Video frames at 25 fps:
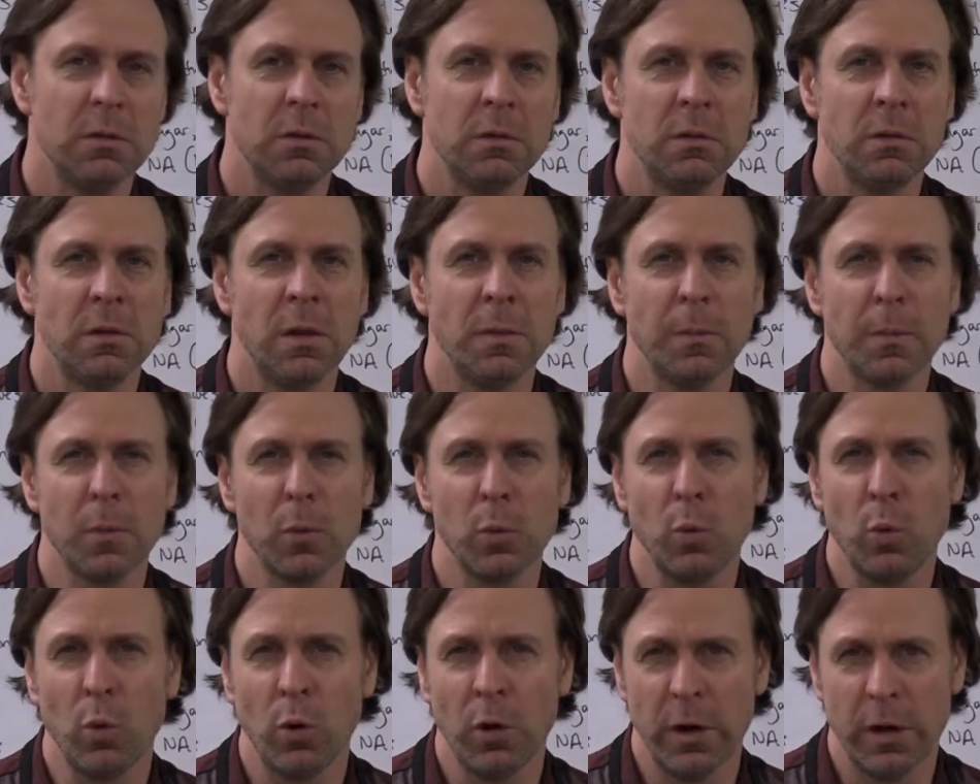Number
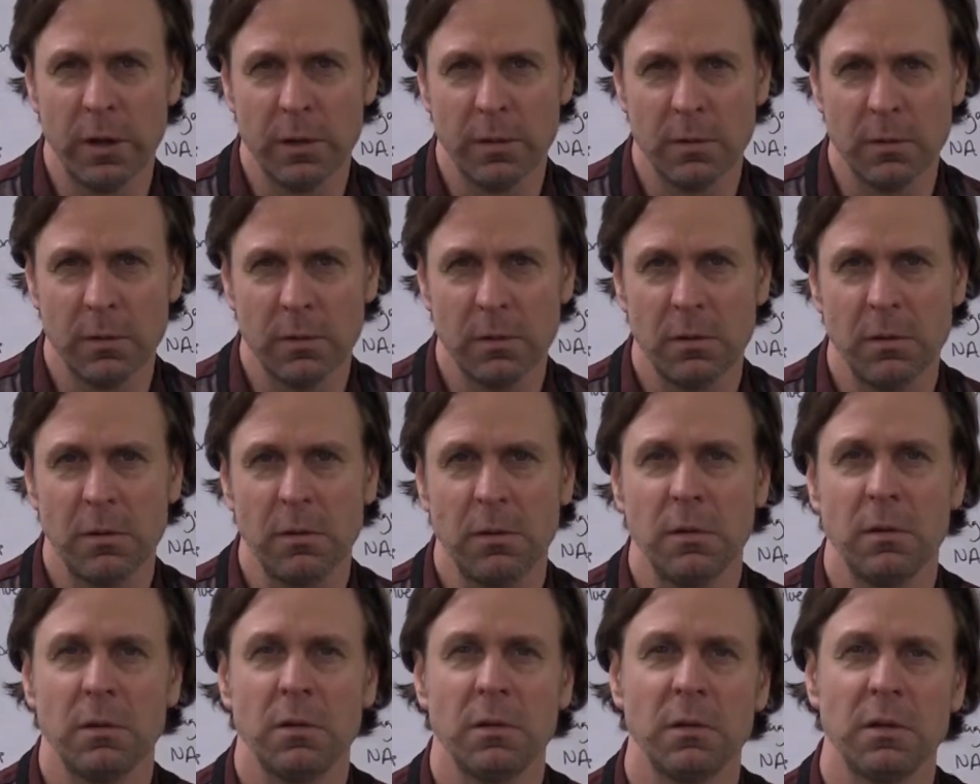one,
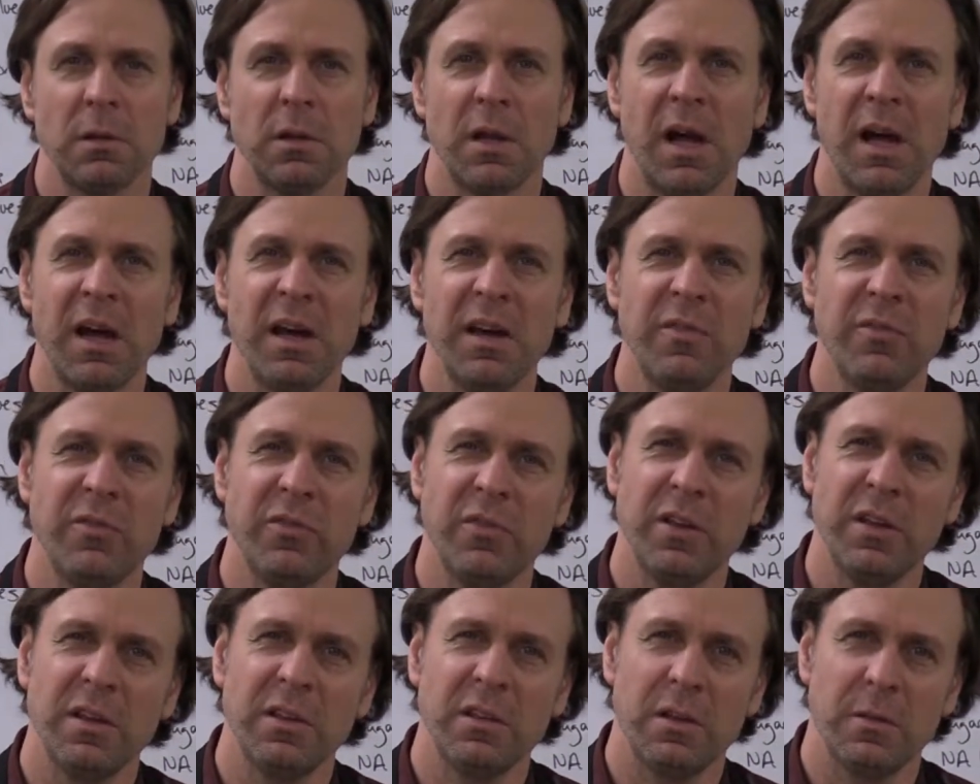
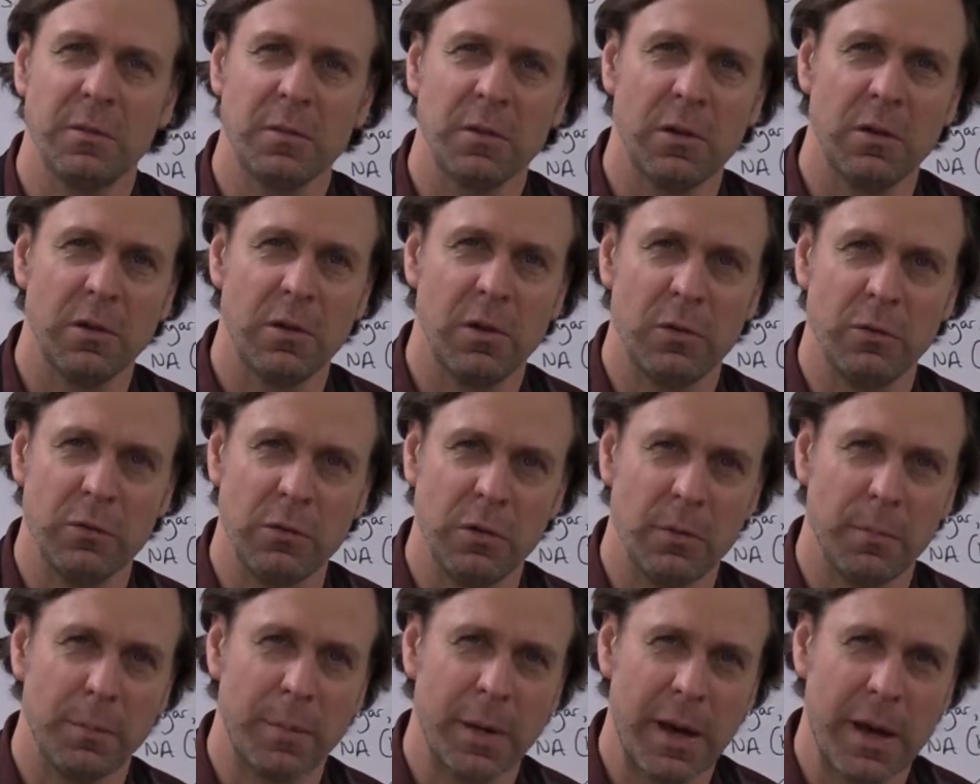life in the
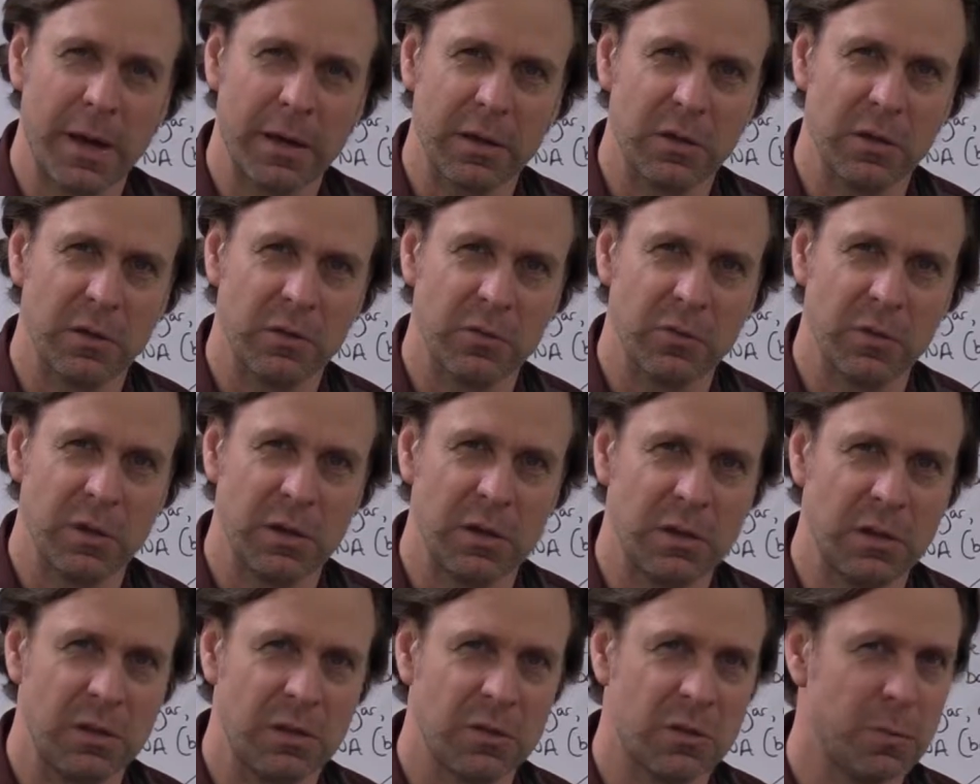colonial backcountry
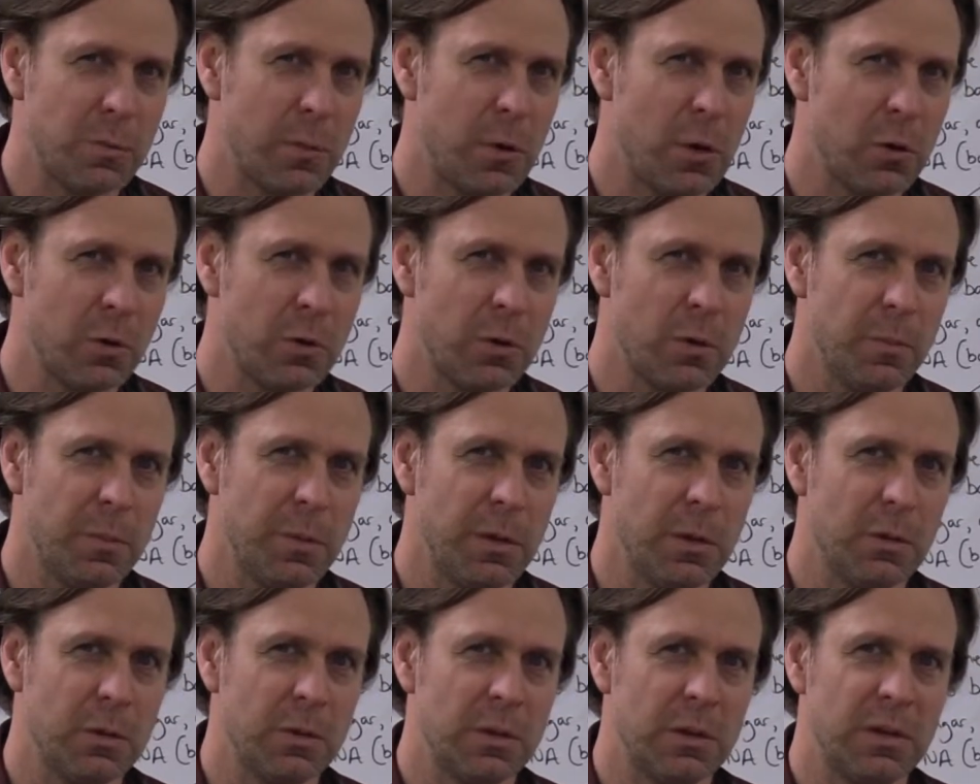in these small
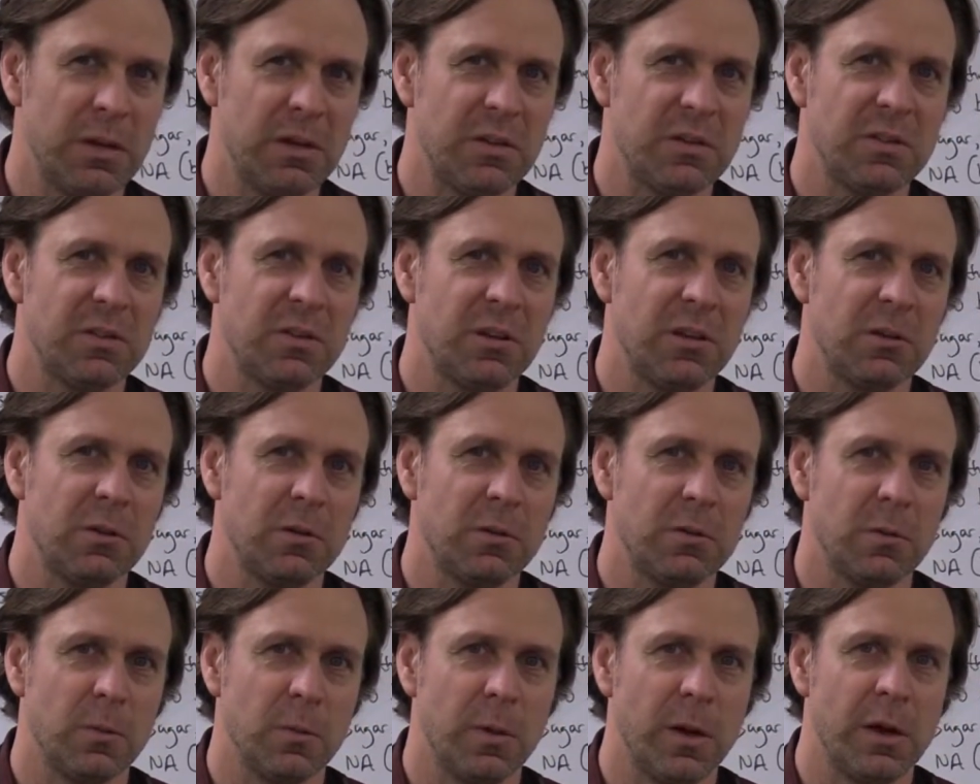communities
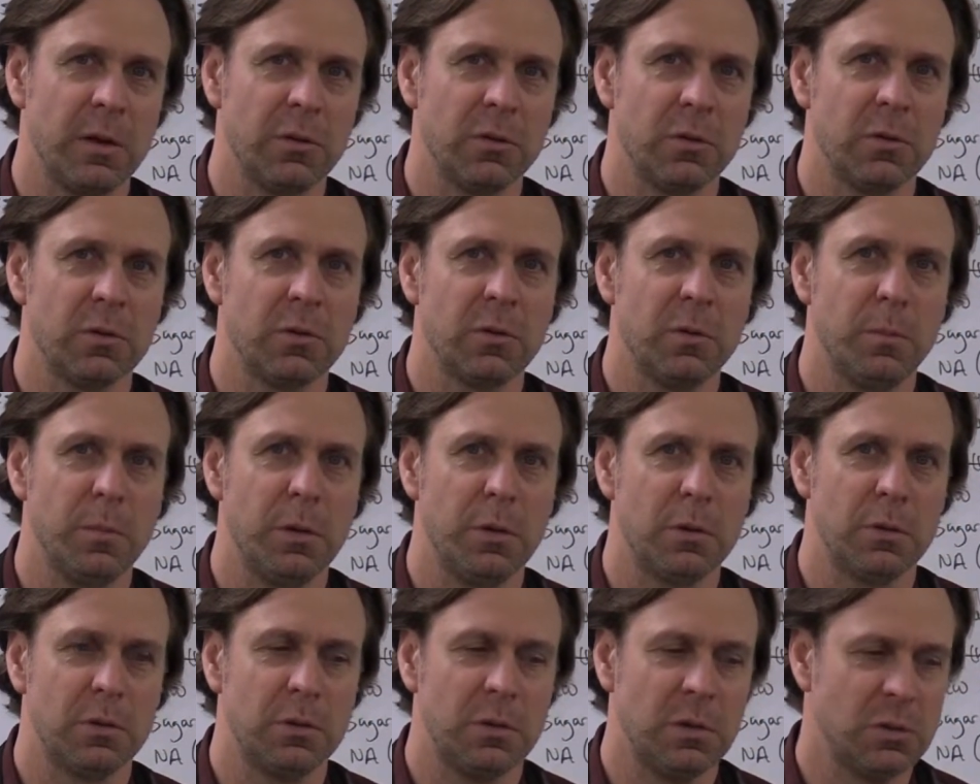centered around their
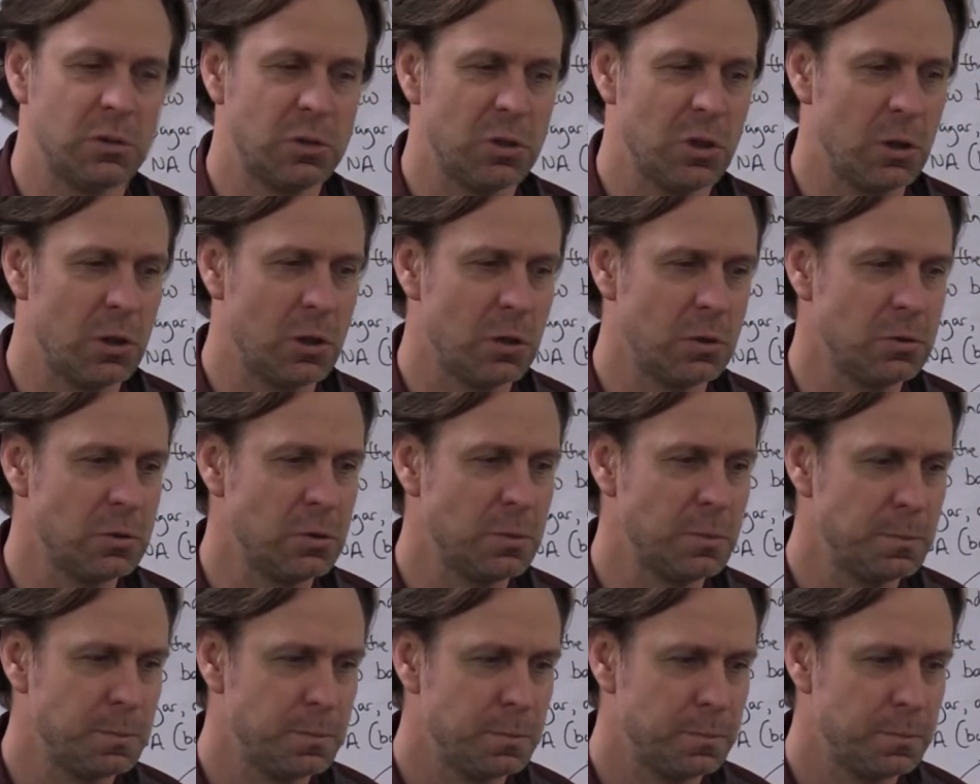community church.